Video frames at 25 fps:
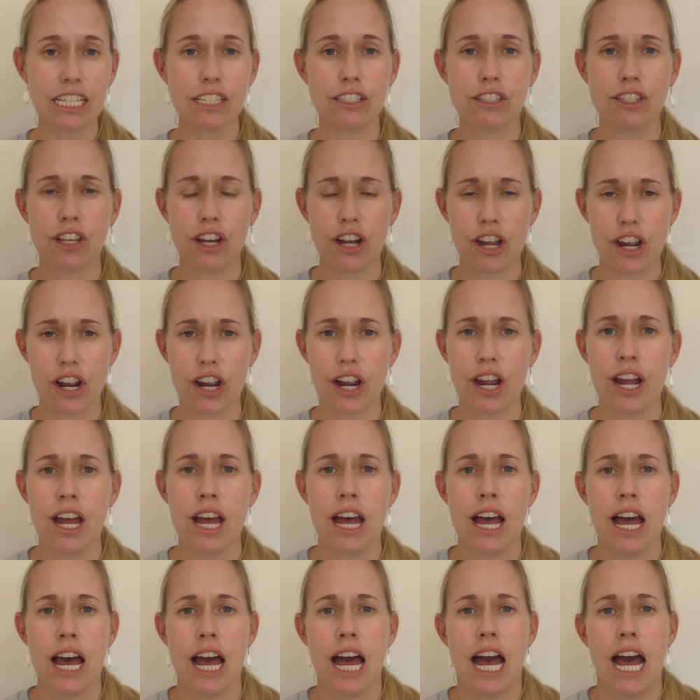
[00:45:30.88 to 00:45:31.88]
So I
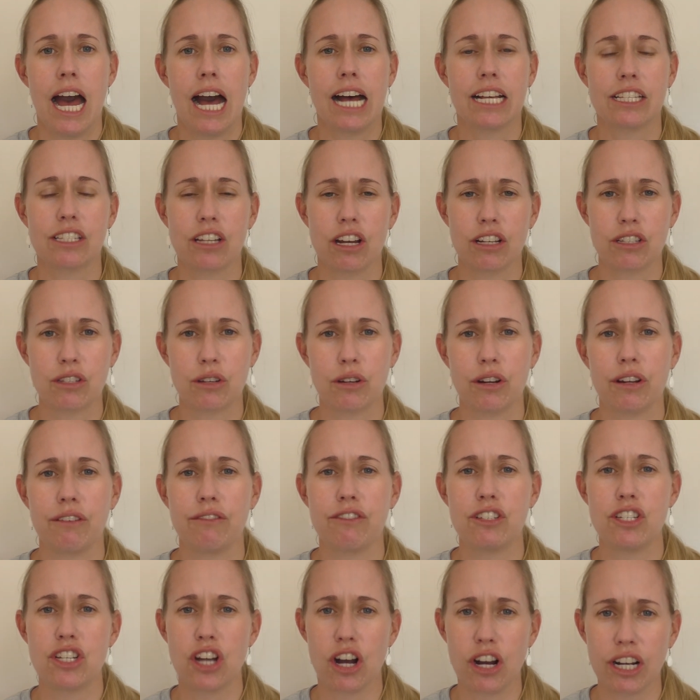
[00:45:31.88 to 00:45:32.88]
start sort
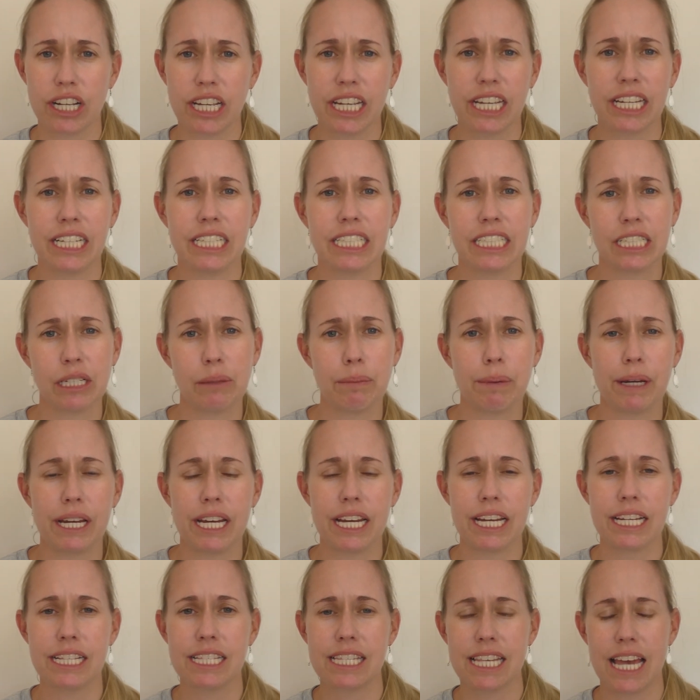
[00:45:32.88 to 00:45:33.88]
of jogging a little
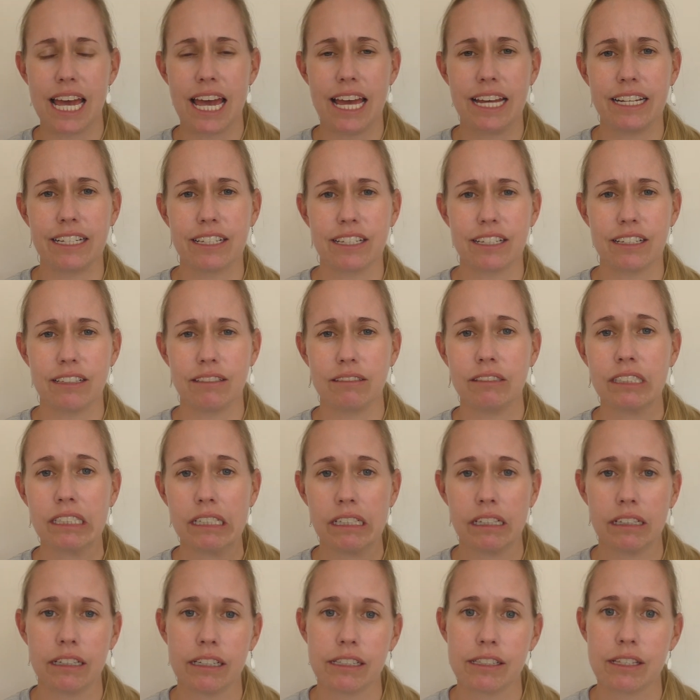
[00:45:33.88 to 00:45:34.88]
bit, and
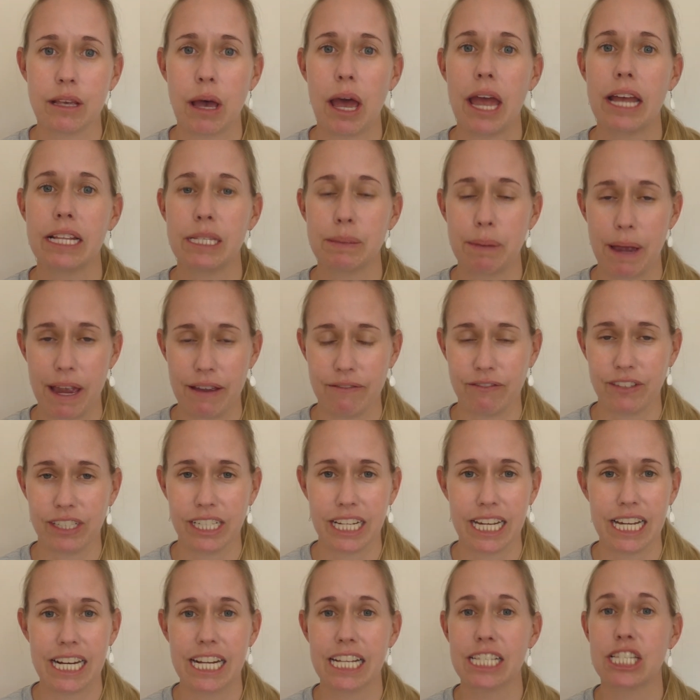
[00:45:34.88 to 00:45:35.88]
it's
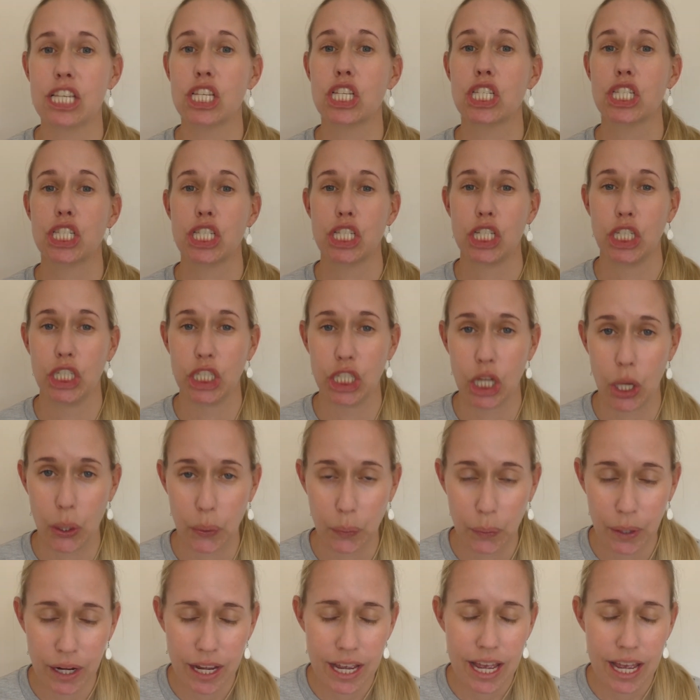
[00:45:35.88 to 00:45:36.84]
painful and it's slow.